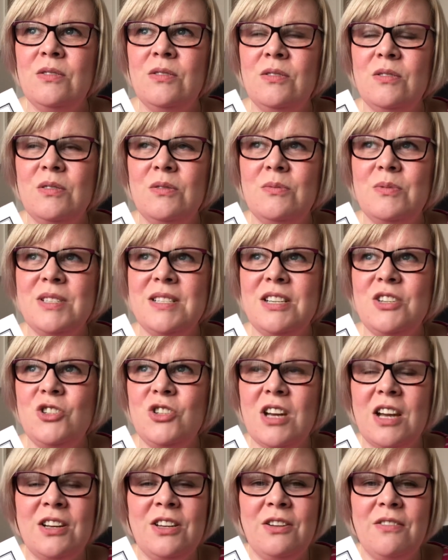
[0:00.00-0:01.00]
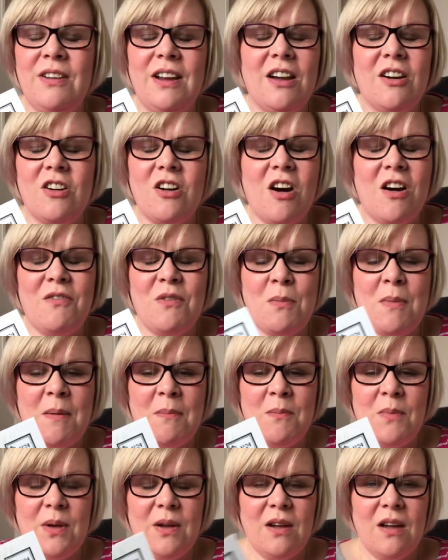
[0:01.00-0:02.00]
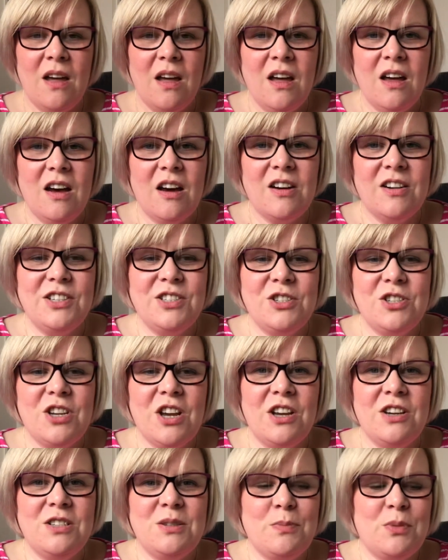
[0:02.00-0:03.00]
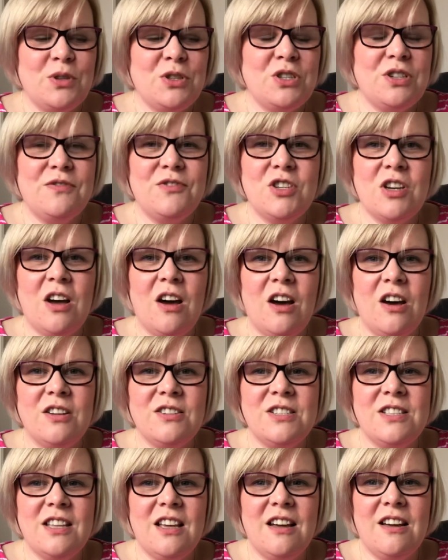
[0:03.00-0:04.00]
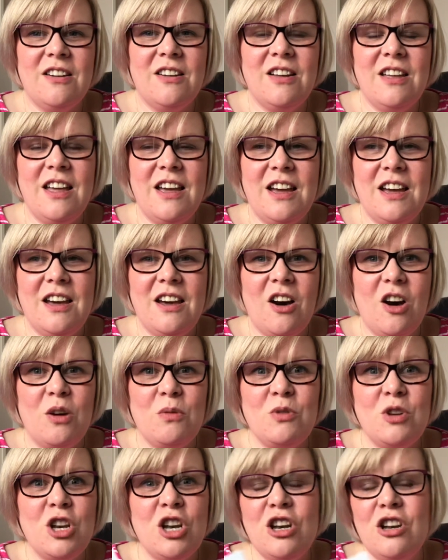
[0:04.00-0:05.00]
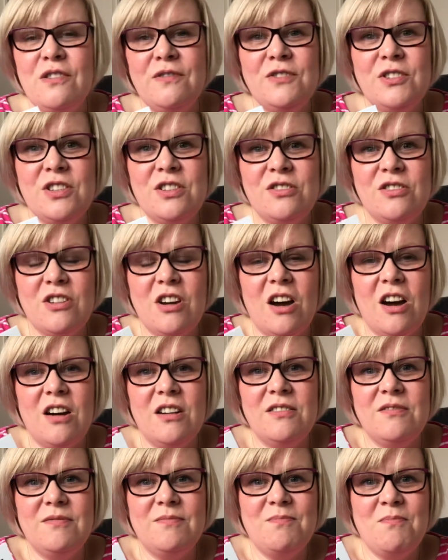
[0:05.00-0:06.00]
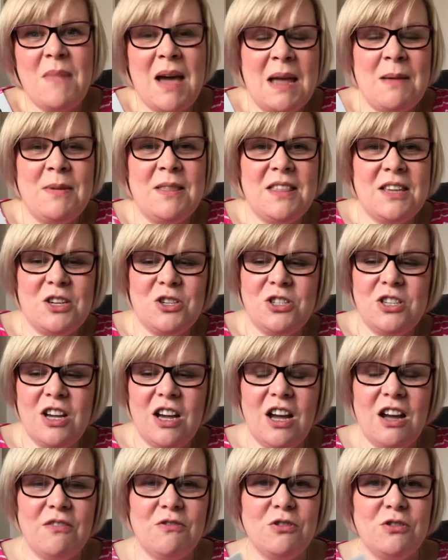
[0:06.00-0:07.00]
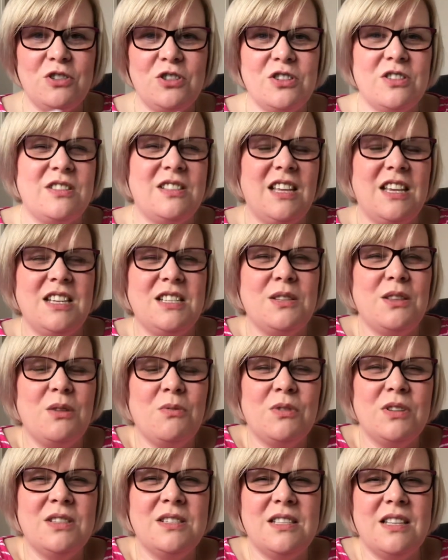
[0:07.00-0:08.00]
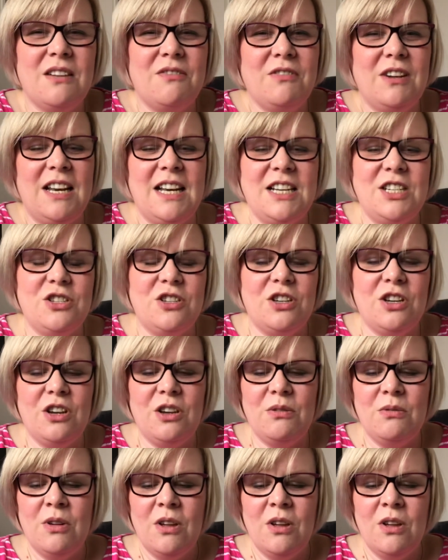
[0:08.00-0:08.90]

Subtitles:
or was it January, I can't remember. I showed a bunch of charts that I would love to start maybe this year, or just these are the ones that really do